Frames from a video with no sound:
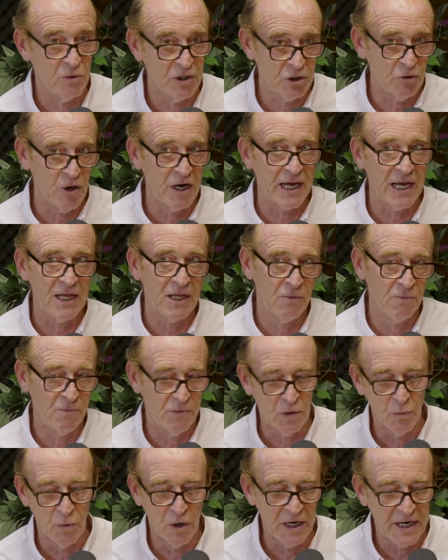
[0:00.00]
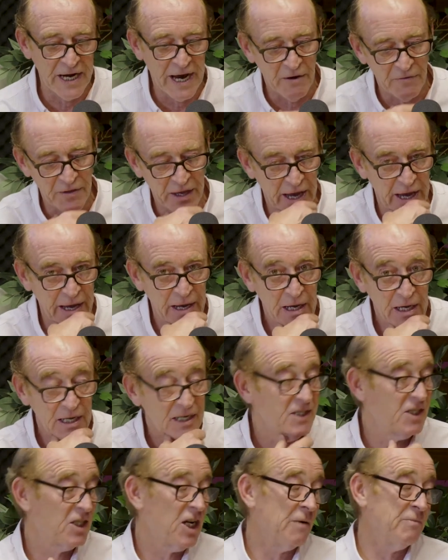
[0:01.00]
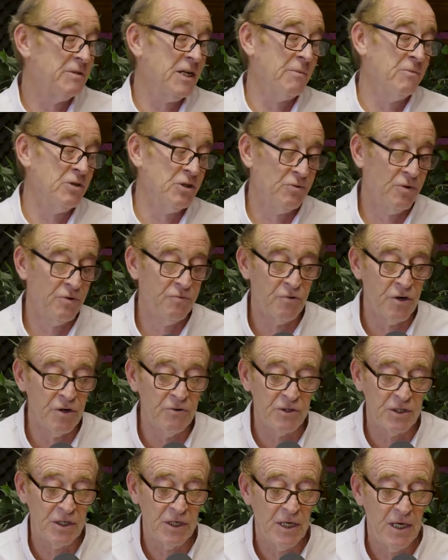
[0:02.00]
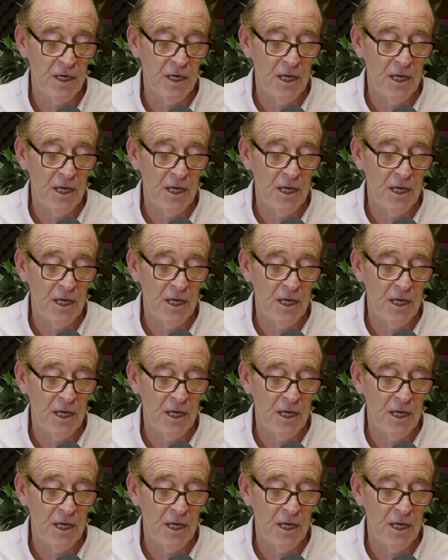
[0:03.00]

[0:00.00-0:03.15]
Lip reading: We're trying to get the word out there. Timetables are en route.